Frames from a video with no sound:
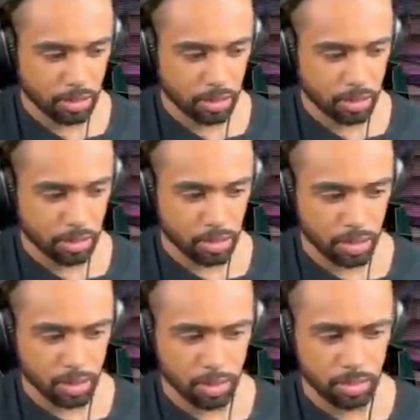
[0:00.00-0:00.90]

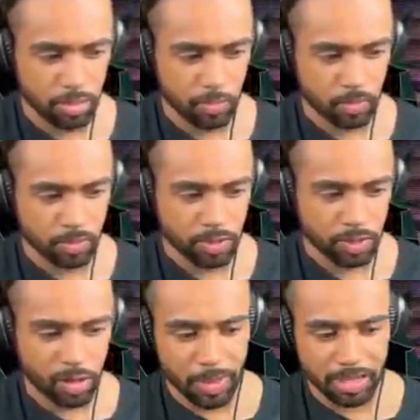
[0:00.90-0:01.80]
No. Go
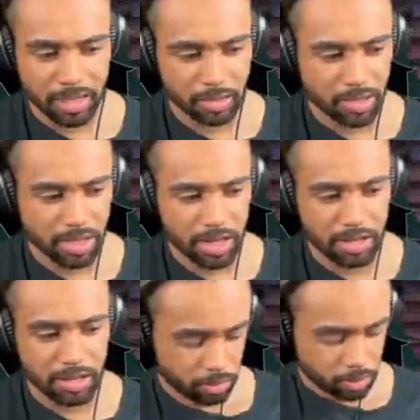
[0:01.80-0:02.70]
back downstairs.